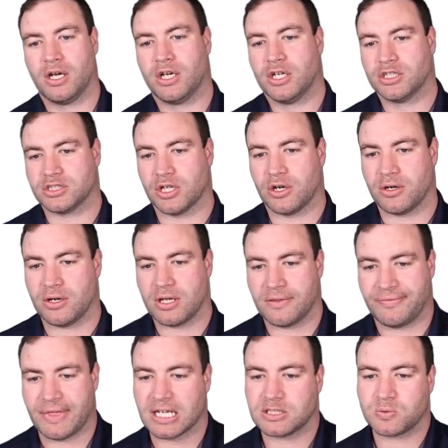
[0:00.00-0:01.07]
So
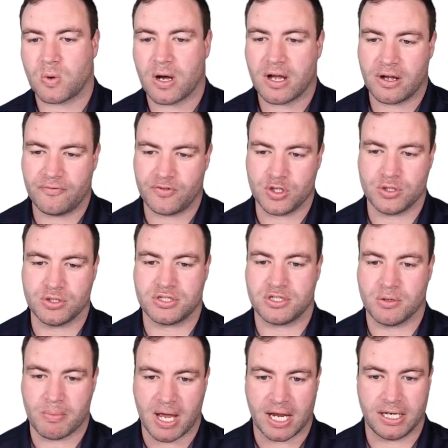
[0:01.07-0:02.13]
that's why I've used
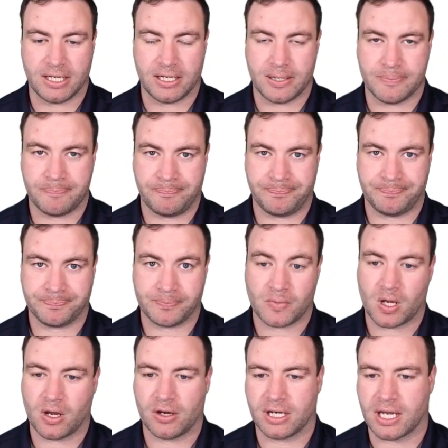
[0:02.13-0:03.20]
domain here.
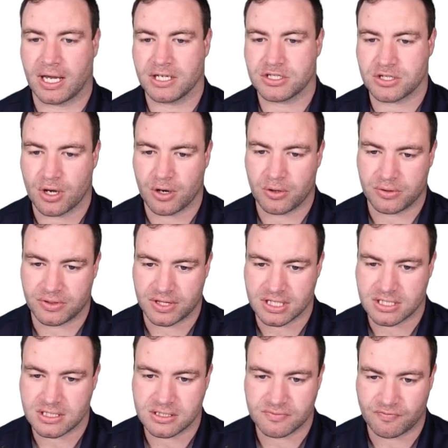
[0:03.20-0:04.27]
Okay, so this
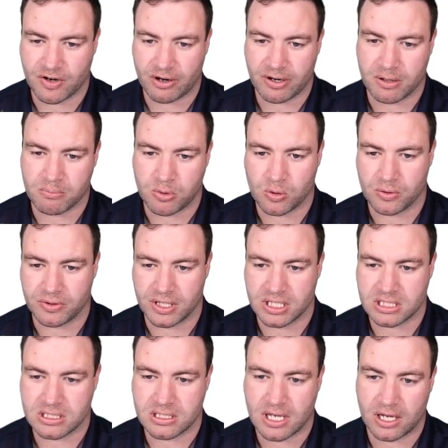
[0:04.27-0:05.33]
is very important. This
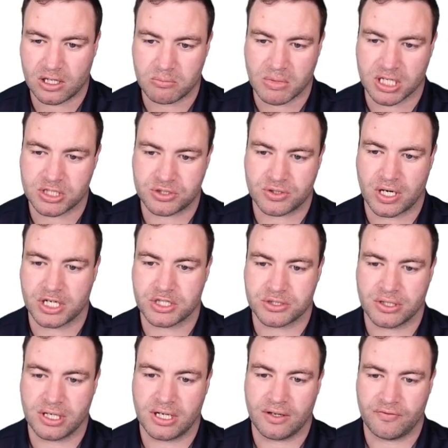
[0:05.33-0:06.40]
is how you must structure
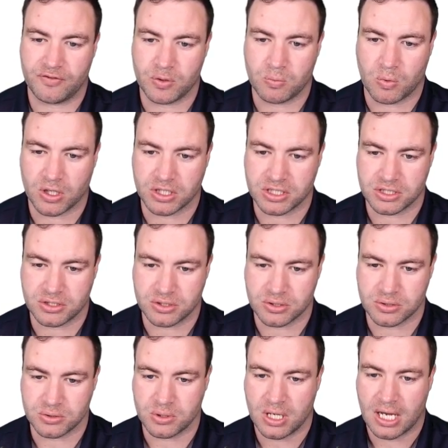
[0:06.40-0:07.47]
it if you want to
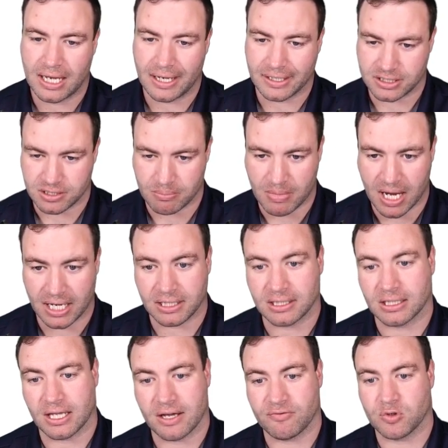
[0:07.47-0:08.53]
do a domain
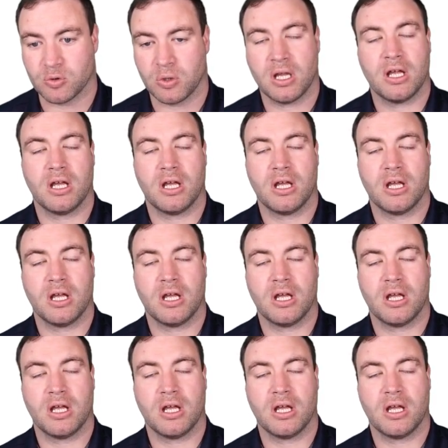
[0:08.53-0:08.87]
level